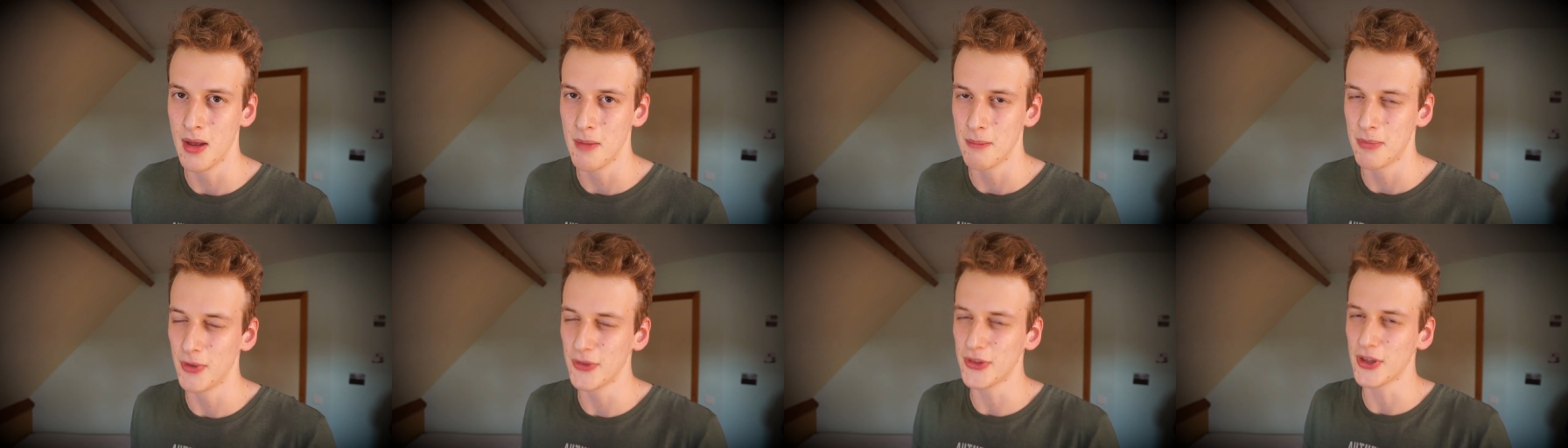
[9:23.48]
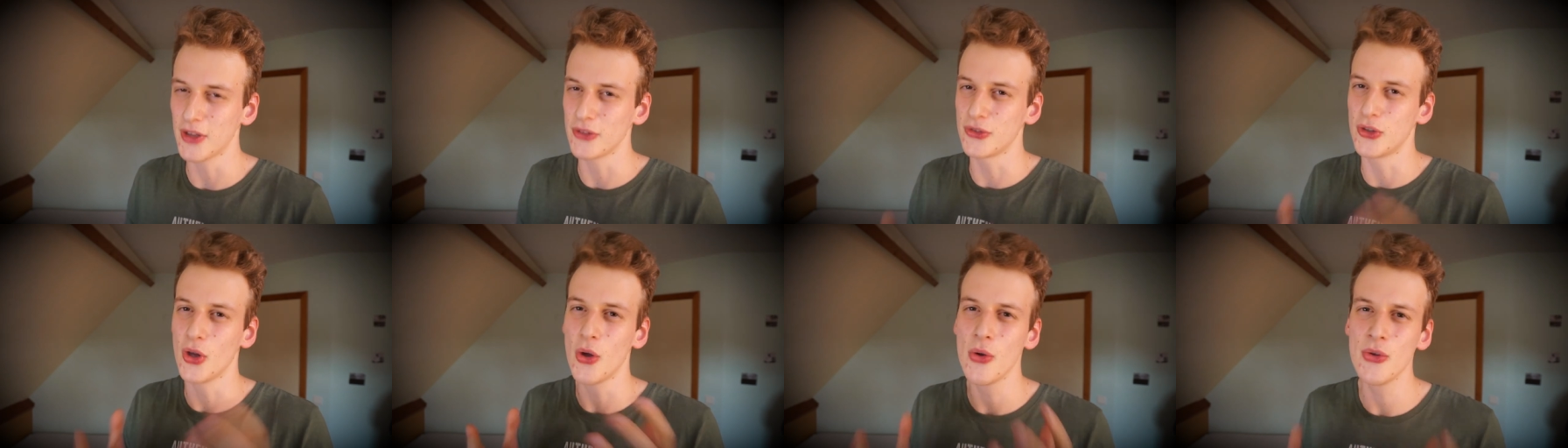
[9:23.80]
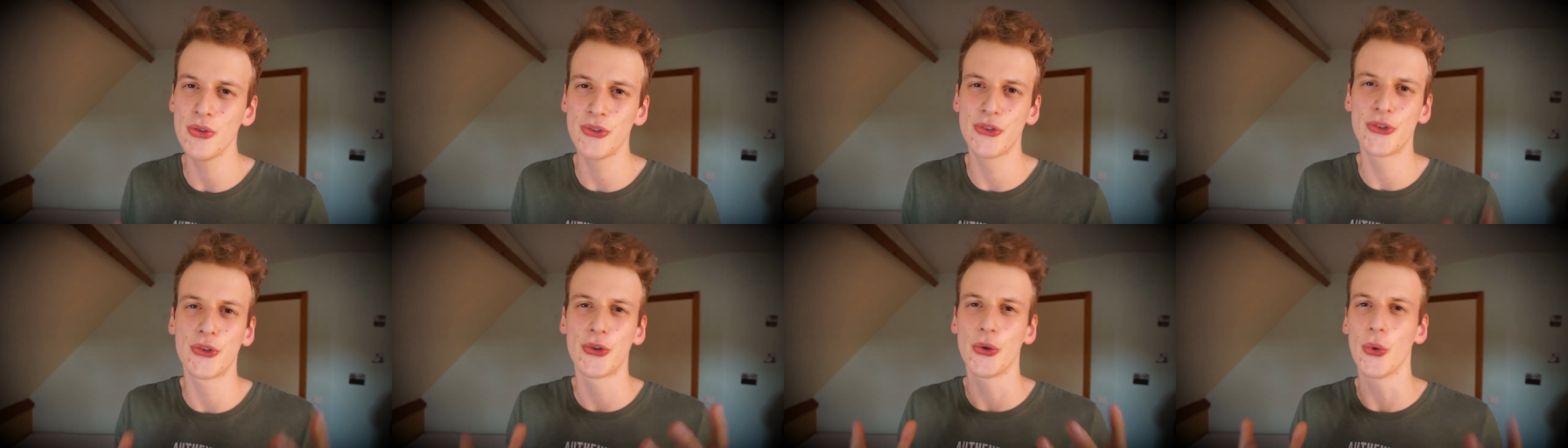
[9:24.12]
But
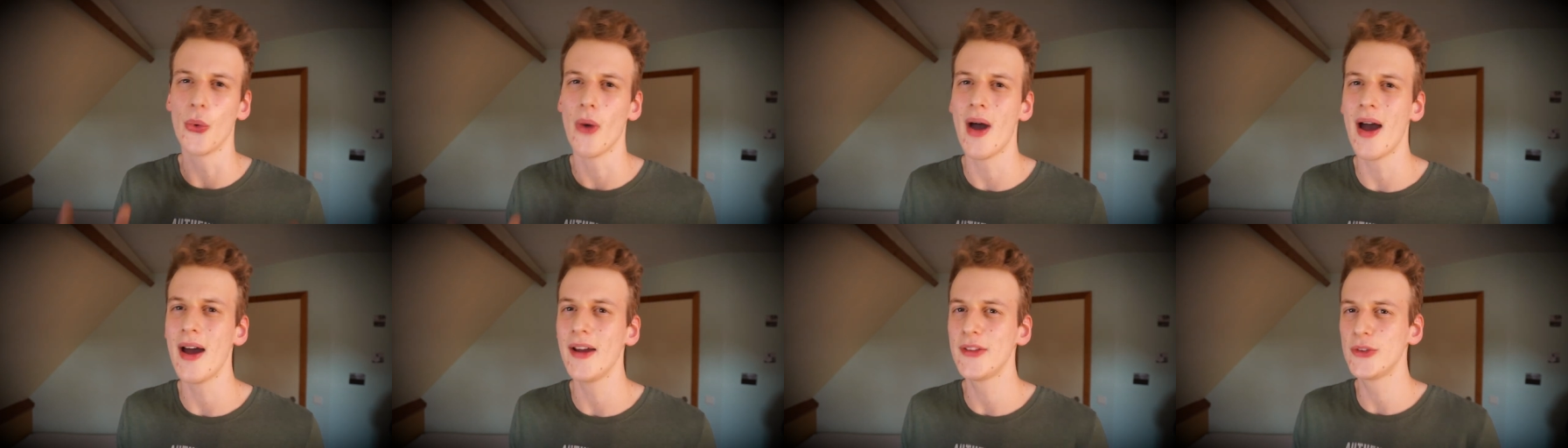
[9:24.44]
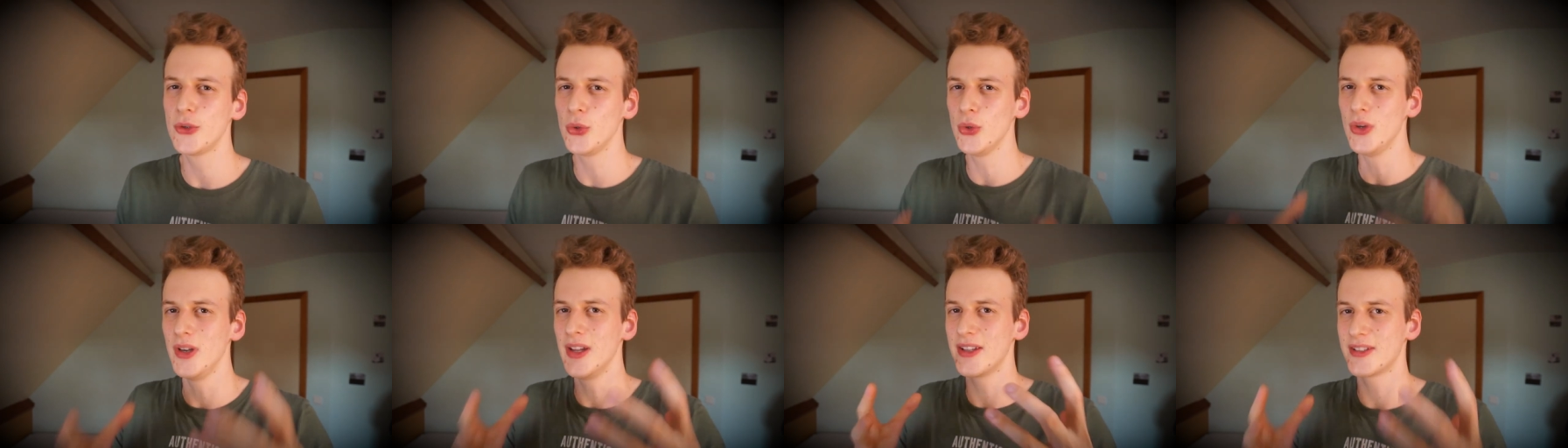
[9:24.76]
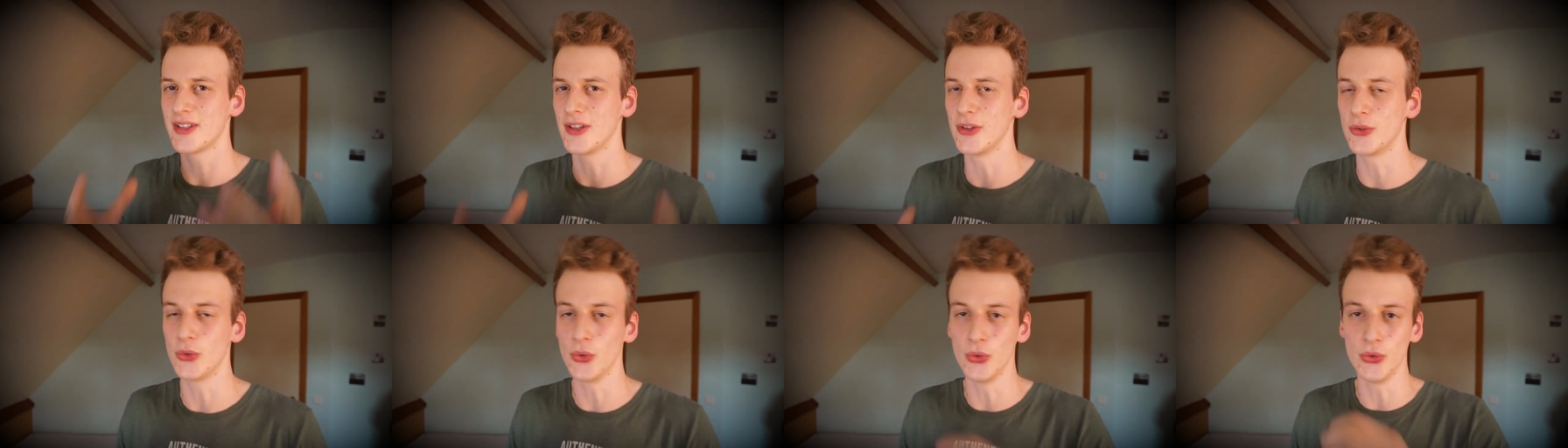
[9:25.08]
don't try to
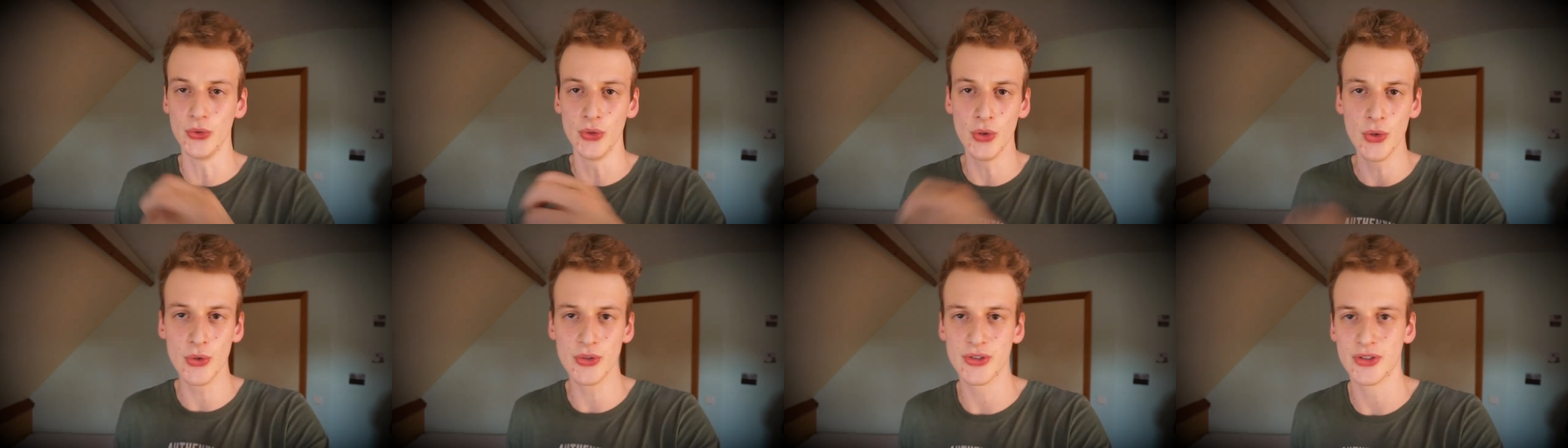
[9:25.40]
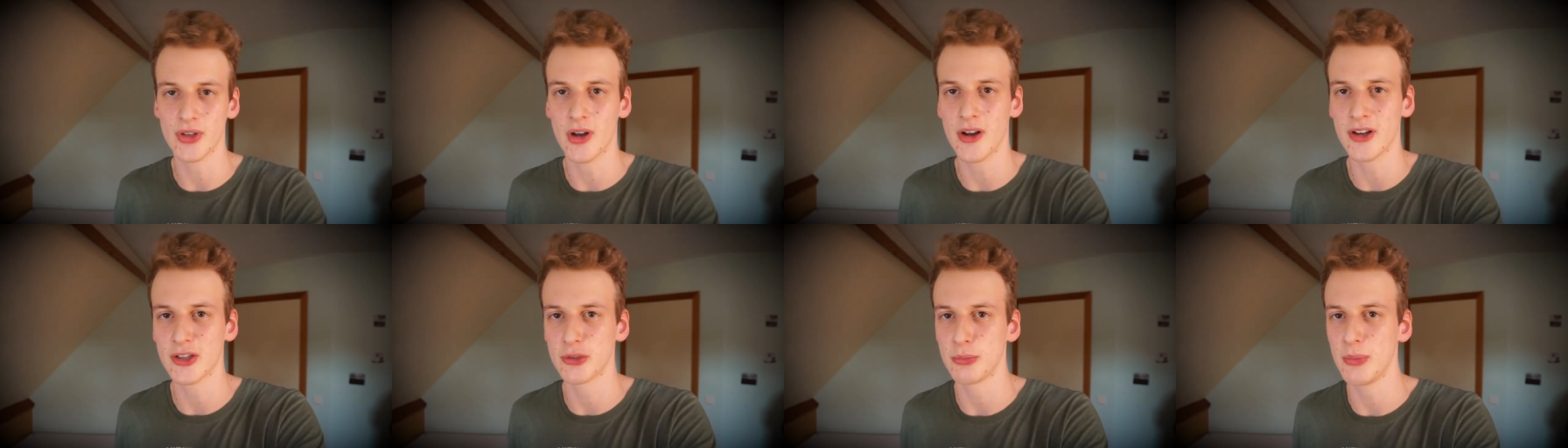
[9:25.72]
listen to new songs,